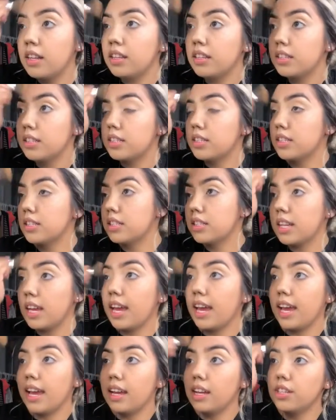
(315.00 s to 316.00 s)
This is
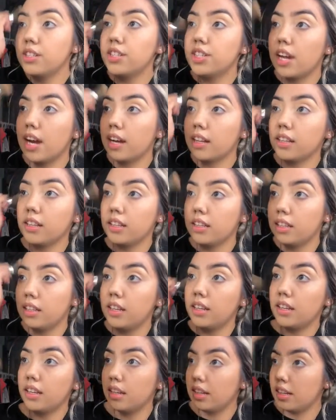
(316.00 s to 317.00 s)
a Jaclyn